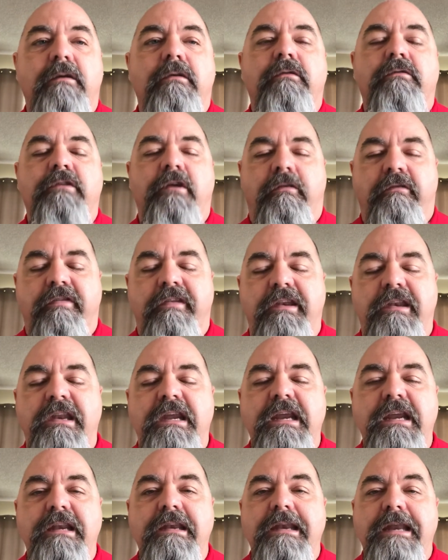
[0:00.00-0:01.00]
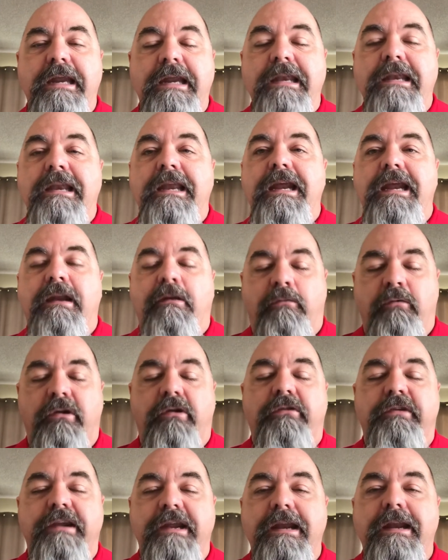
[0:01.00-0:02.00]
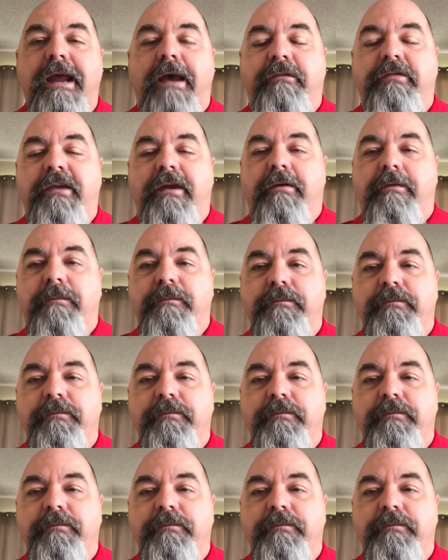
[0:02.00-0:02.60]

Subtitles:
There's a need, a real need out there.